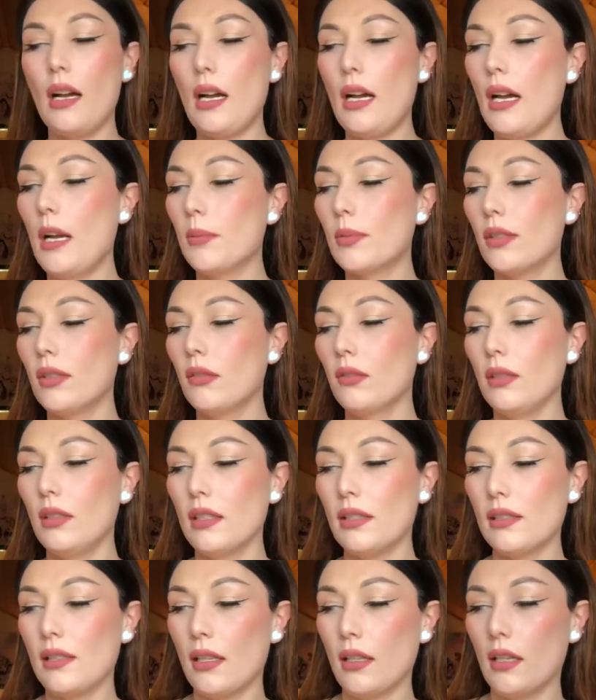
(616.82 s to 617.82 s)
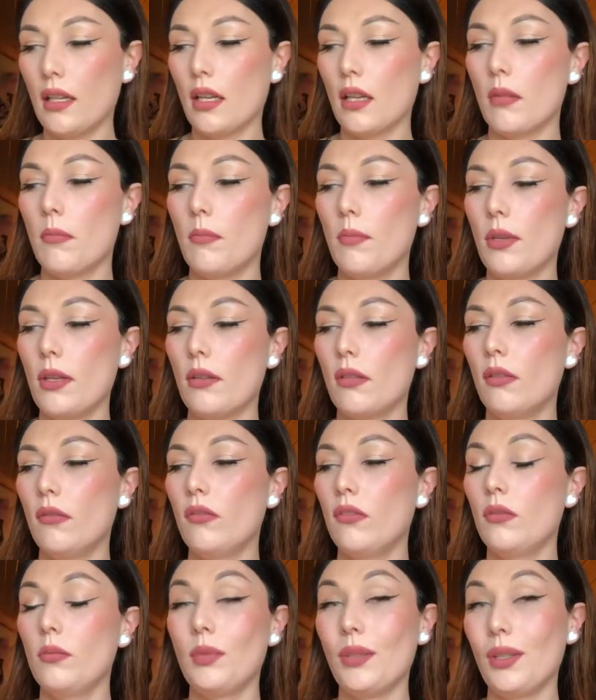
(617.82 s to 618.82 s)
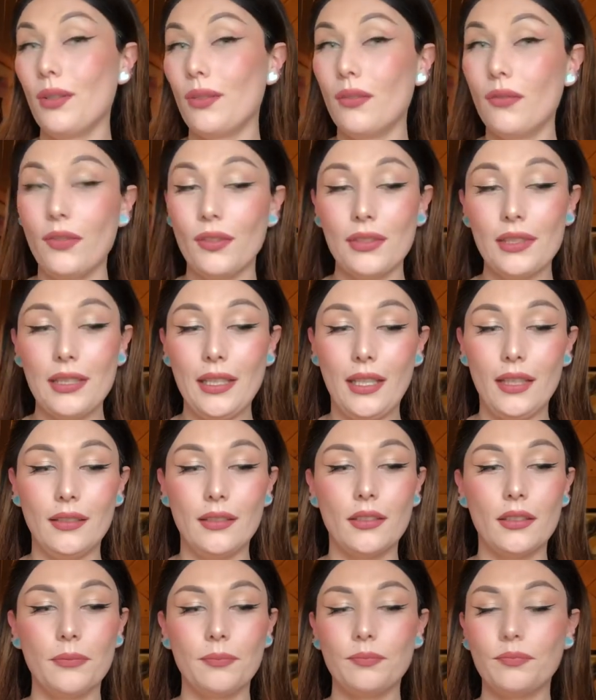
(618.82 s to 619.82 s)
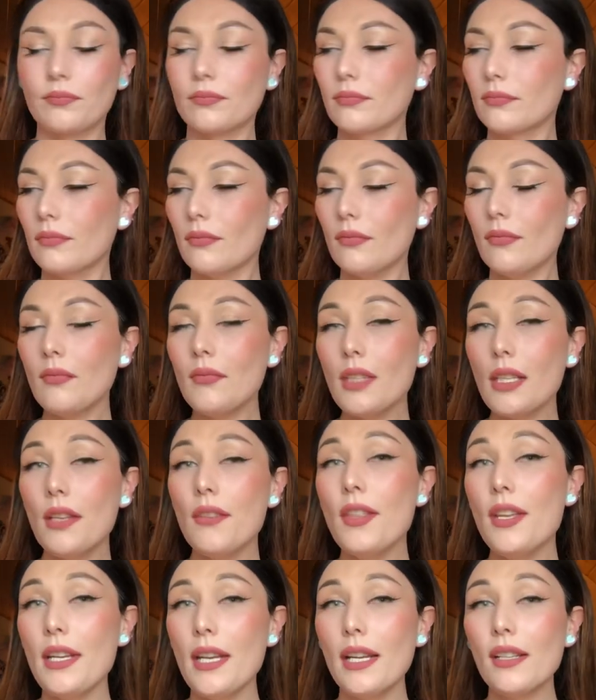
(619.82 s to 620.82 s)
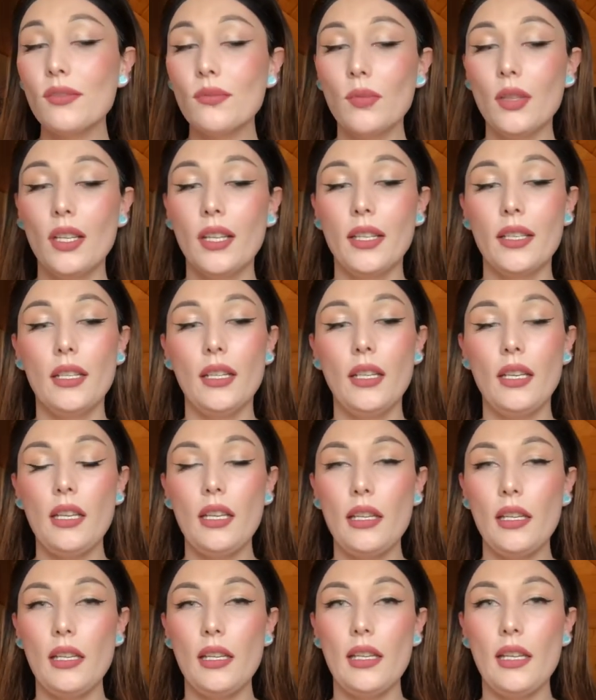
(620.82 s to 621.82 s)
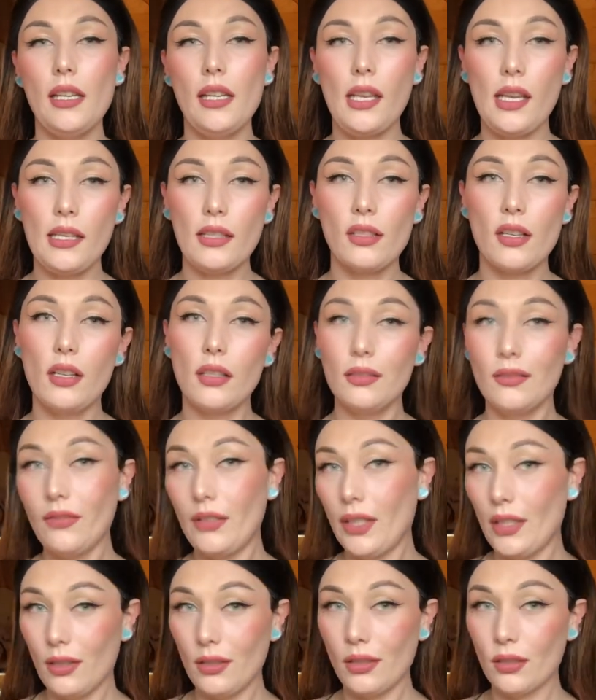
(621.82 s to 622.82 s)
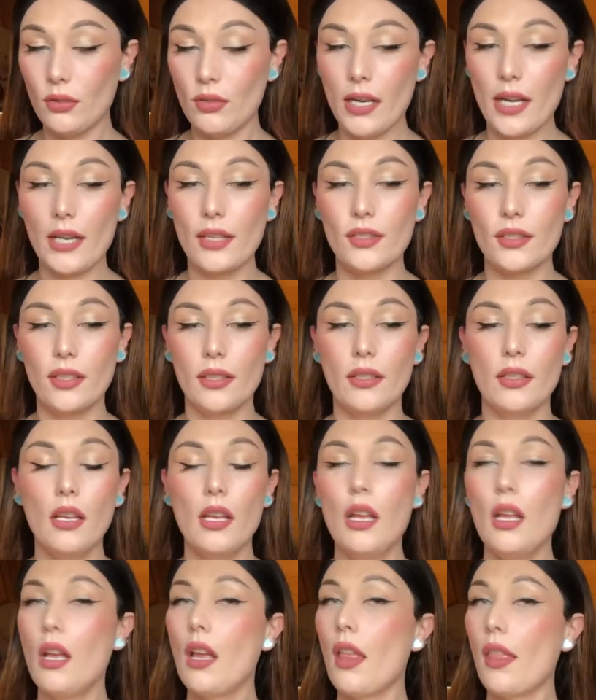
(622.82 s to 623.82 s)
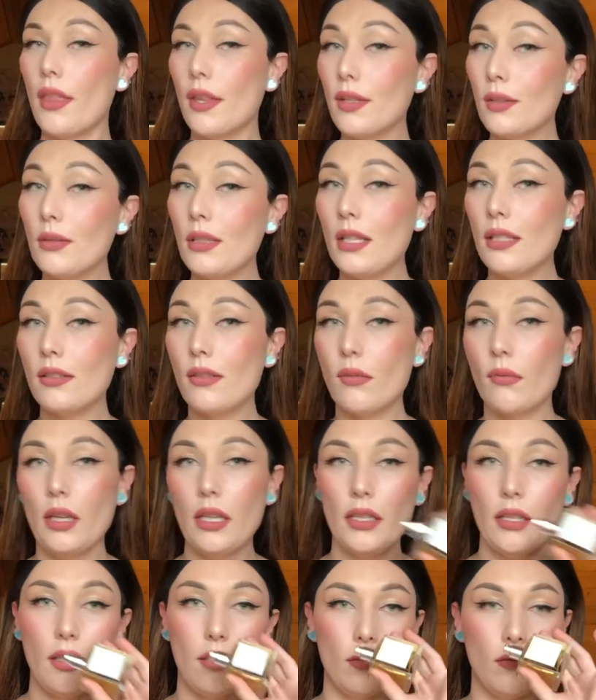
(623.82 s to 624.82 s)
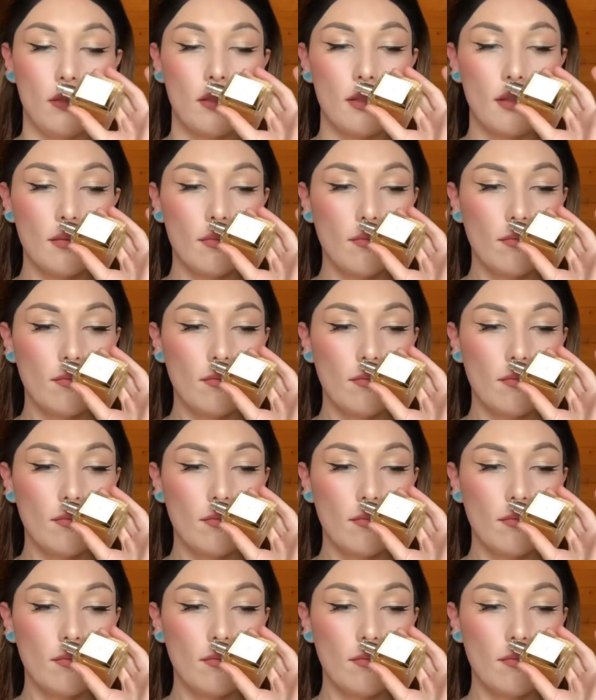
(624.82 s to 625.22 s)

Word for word: Absolutely stunning, beautiful, beautiful scent. The next one is called Fatal Attraction. This one has 3 notes.